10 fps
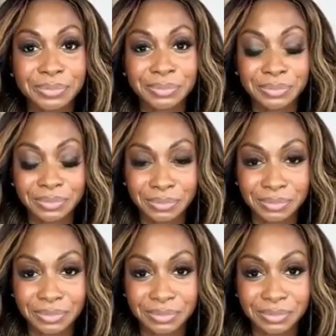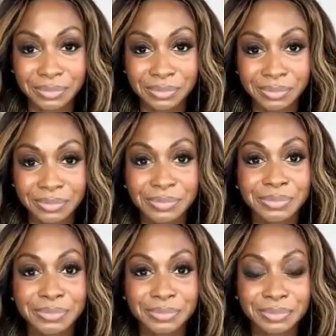
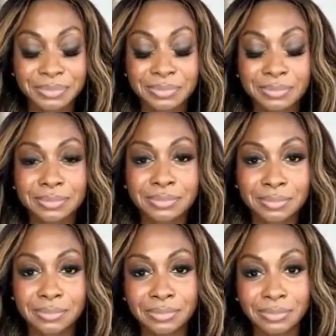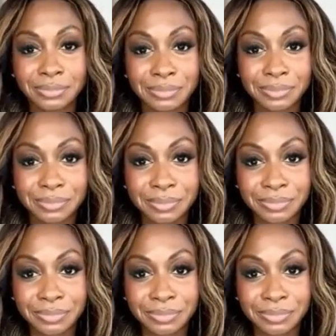[no speech]